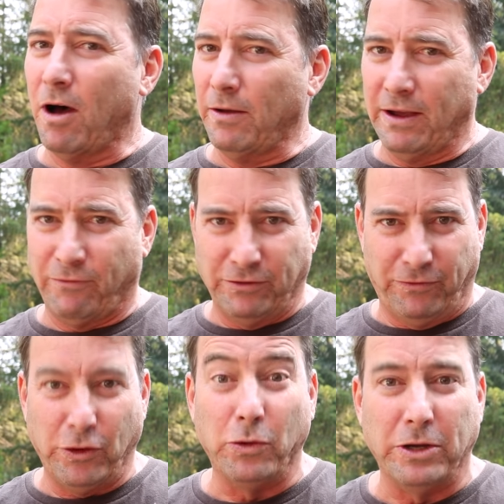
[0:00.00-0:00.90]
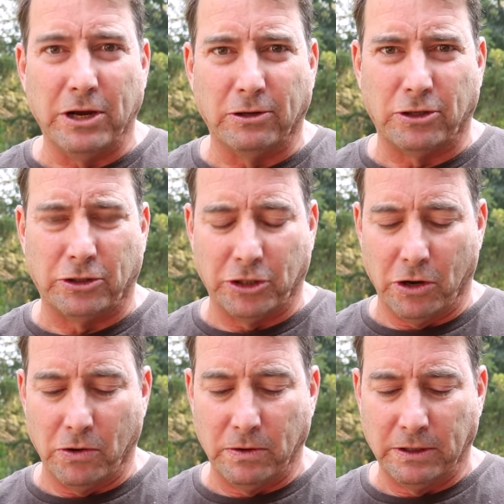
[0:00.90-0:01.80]
every few years or
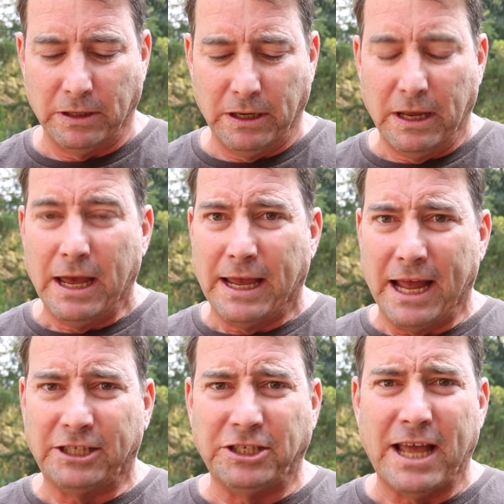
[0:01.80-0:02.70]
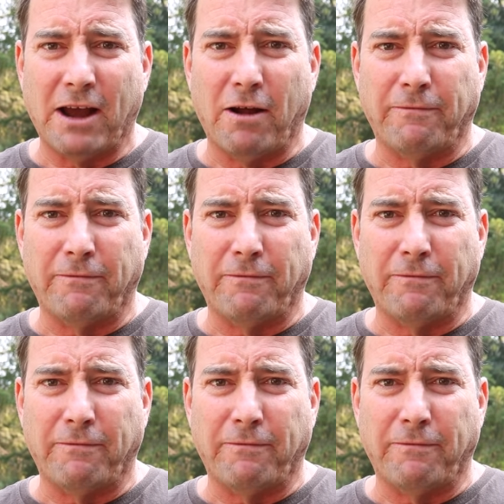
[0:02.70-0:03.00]
so, catches that on